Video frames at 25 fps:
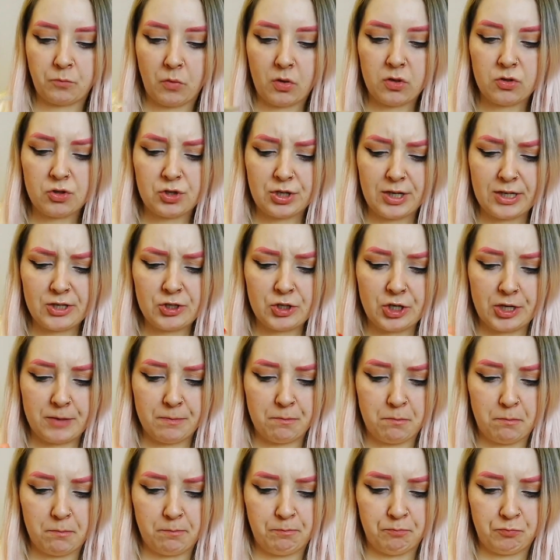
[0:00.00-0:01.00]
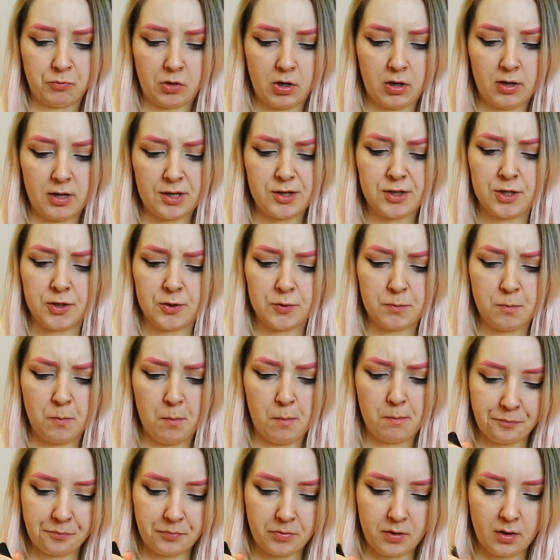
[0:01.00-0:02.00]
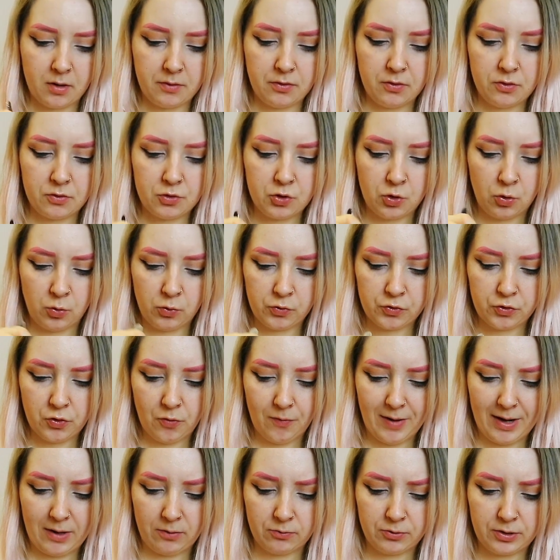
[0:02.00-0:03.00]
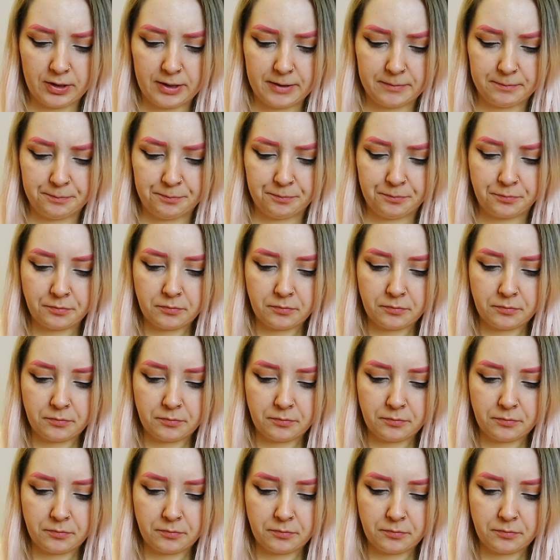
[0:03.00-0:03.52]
It's tasty. I like this. And the sauce around it.